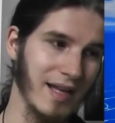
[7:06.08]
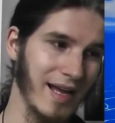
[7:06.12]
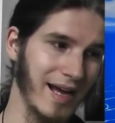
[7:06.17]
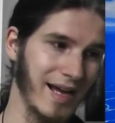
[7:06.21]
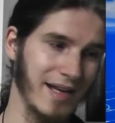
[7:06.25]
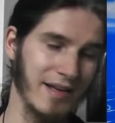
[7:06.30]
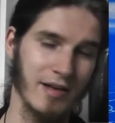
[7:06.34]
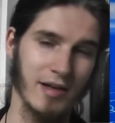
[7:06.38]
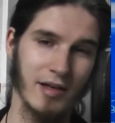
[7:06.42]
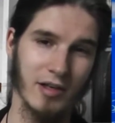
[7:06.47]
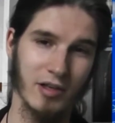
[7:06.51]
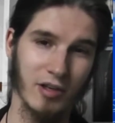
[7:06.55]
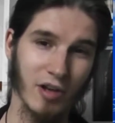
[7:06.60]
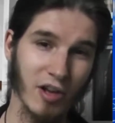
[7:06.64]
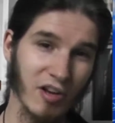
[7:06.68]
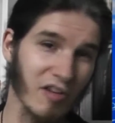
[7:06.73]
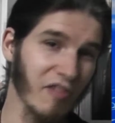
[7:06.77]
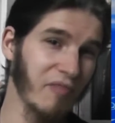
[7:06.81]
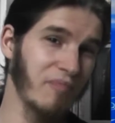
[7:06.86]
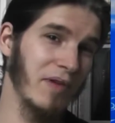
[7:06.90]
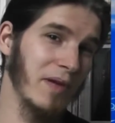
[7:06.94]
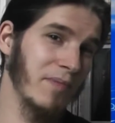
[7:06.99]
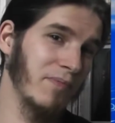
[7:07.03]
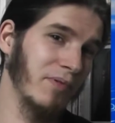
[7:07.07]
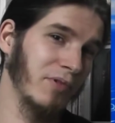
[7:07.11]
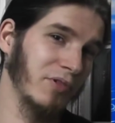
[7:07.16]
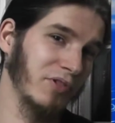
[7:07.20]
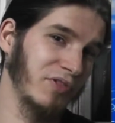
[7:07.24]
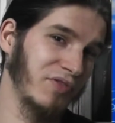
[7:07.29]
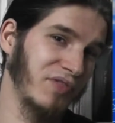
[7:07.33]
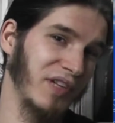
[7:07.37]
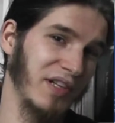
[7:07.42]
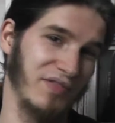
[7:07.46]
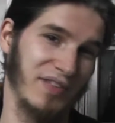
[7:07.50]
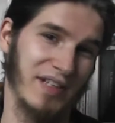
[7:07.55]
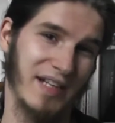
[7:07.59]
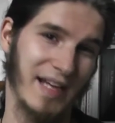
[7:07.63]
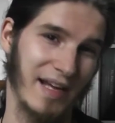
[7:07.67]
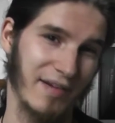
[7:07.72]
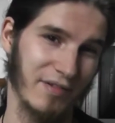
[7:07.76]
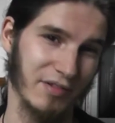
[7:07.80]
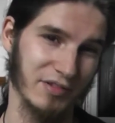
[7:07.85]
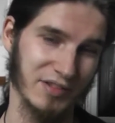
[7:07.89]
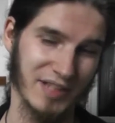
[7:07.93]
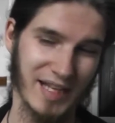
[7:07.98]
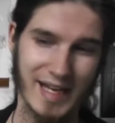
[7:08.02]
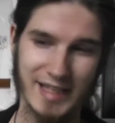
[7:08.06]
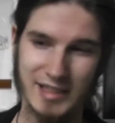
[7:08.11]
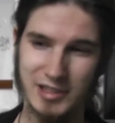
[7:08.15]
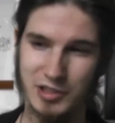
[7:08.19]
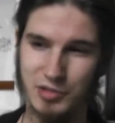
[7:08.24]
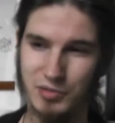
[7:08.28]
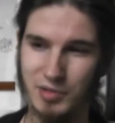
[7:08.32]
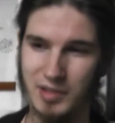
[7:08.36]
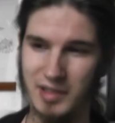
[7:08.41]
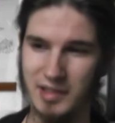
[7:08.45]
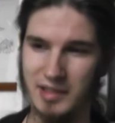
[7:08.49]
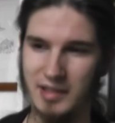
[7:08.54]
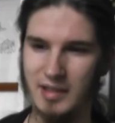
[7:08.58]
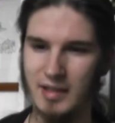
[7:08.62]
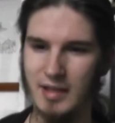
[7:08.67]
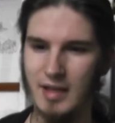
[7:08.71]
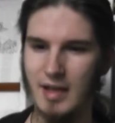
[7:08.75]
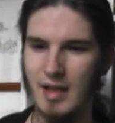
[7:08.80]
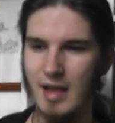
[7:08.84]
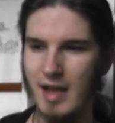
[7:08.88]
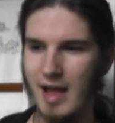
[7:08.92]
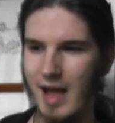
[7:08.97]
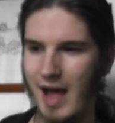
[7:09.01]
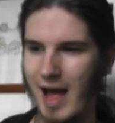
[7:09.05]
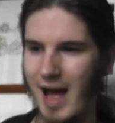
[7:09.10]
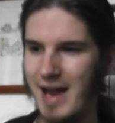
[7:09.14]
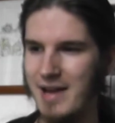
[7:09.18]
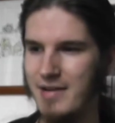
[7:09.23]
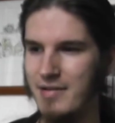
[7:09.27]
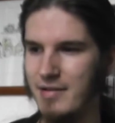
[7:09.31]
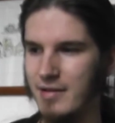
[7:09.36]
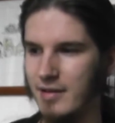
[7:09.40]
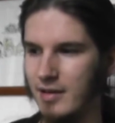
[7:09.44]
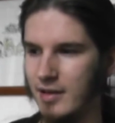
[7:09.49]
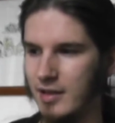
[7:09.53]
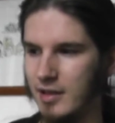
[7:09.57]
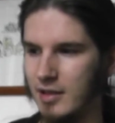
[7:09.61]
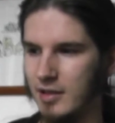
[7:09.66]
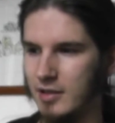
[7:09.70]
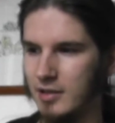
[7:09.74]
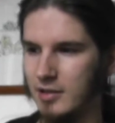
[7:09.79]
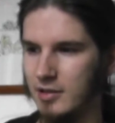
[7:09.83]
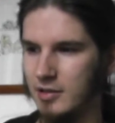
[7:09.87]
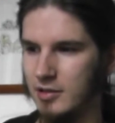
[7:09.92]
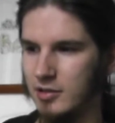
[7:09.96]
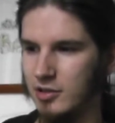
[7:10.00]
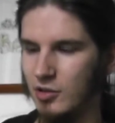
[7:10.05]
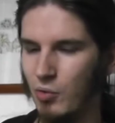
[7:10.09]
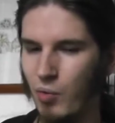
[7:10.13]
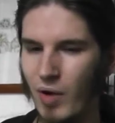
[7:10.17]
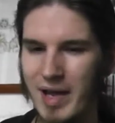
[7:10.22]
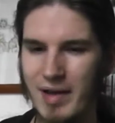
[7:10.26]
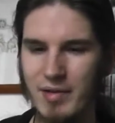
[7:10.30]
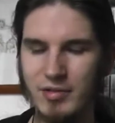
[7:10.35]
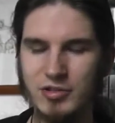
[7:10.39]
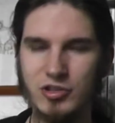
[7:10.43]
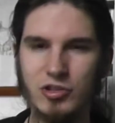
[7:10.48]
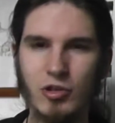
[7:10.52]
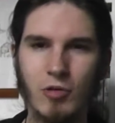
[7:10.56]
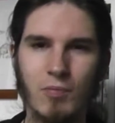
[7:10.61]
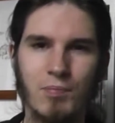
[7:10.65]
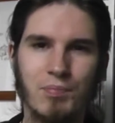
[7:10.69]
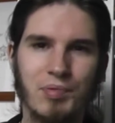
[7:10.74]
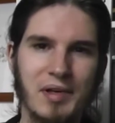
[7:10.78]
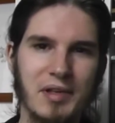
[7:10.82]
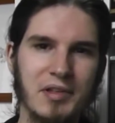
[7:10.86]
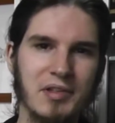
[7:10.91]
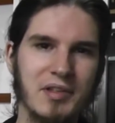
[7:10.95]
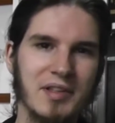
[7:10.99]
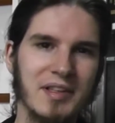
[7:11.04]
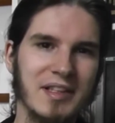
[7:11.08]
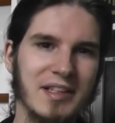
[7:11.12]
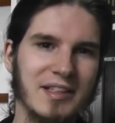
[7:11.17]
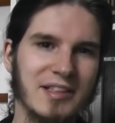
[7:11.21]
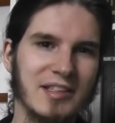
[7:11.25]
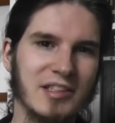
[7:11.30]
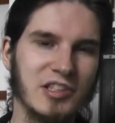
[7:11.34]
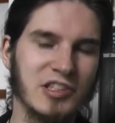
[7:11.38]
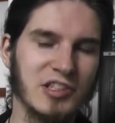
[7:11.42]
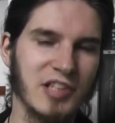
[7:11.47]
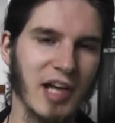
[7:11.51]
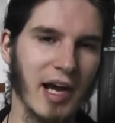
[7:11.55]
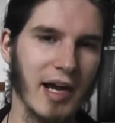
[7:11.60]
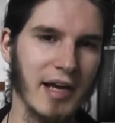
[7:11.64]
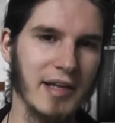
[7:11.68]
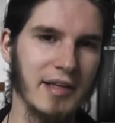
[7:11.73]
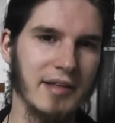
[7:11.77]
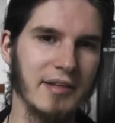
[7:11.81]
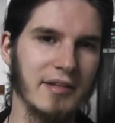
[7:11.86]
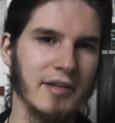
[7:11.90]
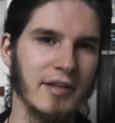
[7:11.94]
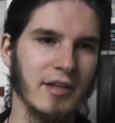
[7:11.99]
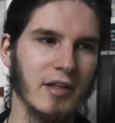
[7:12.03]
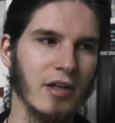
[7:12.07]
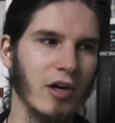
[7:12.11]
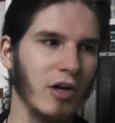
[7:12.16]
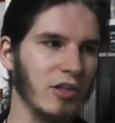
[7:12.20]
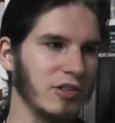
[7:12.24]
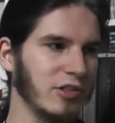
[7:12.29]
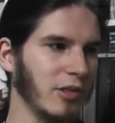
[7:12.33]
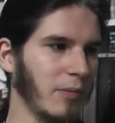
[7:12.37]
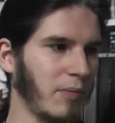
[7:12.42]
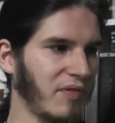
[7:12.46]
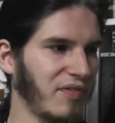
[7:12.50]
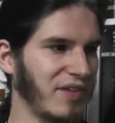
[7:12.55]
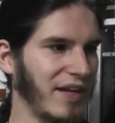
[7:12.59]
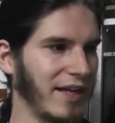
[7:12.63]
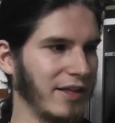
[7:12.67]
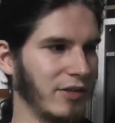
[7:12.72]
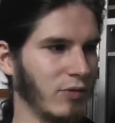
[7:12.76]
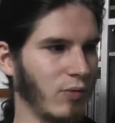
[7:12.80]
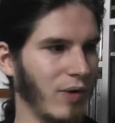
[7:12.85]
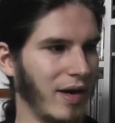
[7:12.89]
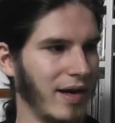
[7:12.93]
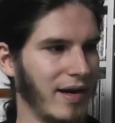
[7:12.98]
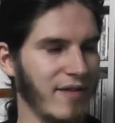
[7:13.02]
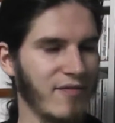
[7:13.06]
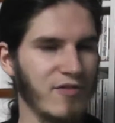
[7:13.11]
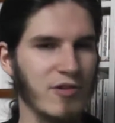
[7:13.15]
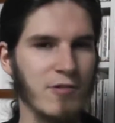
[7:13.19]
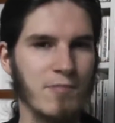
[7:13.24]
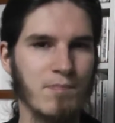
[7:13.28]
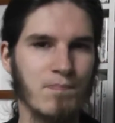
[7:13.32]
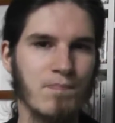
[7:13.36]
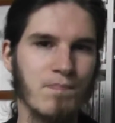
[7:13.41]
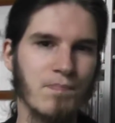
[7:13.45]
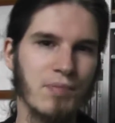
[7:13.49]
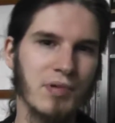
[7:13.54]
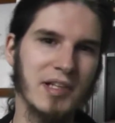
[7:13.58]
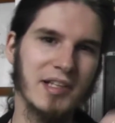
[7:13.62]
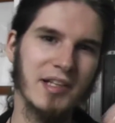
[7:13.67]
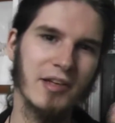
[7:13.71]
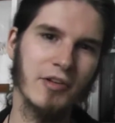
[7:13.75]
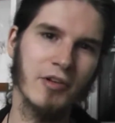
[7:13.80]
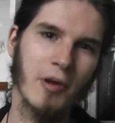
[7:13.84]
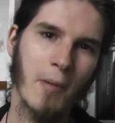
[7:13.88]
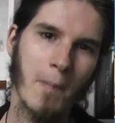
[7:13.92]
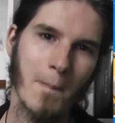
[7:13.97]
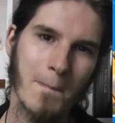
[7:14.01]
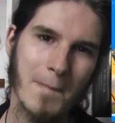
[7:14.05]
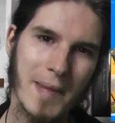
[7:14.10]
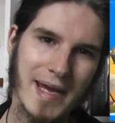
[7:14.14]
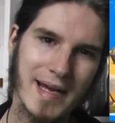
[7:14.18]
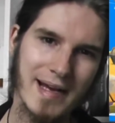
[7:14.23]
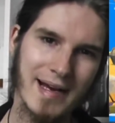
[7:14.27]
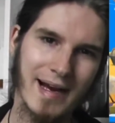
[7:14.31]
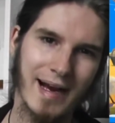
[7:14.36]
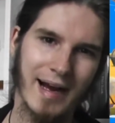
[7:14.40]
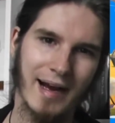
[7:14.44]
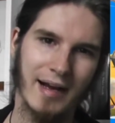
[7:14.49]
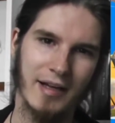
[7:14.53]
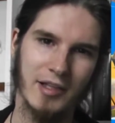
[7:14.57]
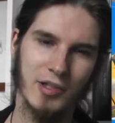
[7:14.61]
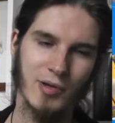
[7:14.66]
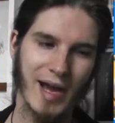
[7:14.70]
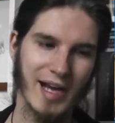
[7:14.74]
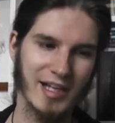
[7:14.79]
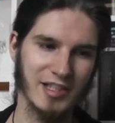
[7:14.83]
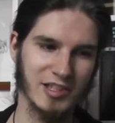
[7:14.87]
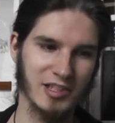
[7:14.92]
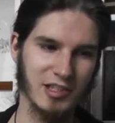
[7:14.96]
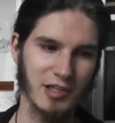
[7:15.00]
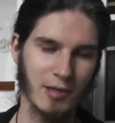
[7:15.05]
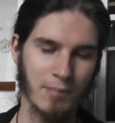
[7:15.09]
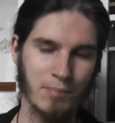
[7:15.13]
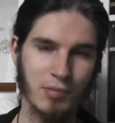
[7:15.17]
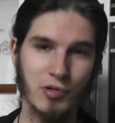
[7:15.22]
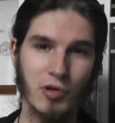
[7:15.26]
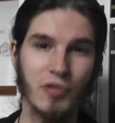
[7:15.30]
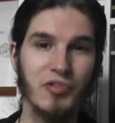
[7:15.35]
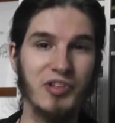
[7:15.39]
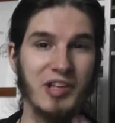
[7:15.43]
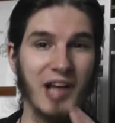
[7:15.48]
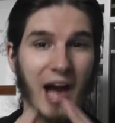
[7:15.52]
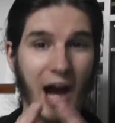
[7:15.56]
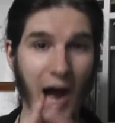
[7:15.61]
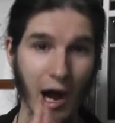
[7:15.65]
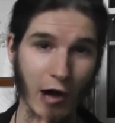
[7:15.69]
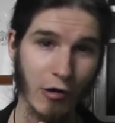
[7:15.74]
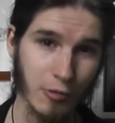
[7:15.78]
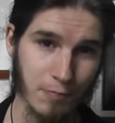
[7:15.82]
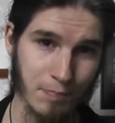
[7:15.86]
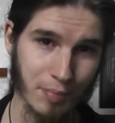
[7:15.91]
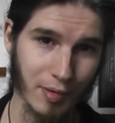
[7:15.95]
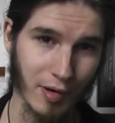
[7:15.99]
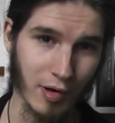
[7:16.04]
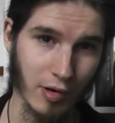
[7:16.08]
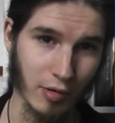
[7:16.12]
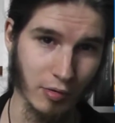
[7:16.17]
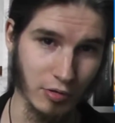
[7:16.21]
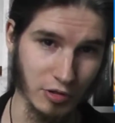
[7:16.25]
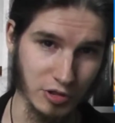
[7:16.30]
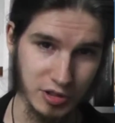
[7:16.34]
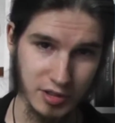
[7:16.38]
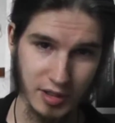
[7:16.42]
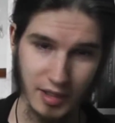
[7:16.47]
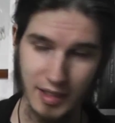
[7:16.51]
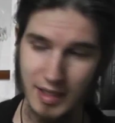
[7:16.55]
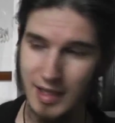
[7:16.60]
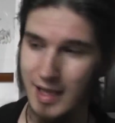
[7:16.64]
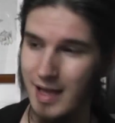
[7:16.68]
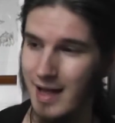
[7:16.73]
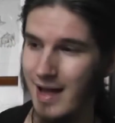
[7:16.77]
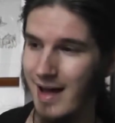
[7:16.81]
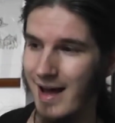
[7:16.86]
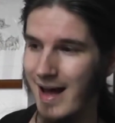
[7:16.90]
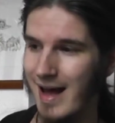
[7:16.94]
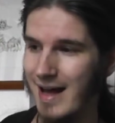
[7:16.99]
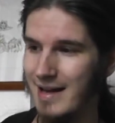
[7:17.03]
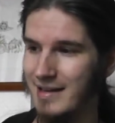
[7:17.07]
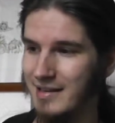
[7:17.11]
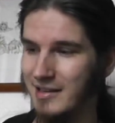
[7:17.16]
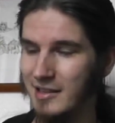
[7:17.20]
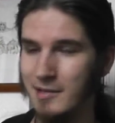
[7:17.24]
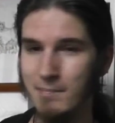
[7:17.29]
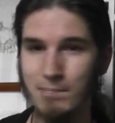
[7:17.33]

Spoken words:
and a lot of people's favorite levels actually. And the way it was so brilliantly designed on top of that, where if you put it on Omega, you actually are put on the outpost, and the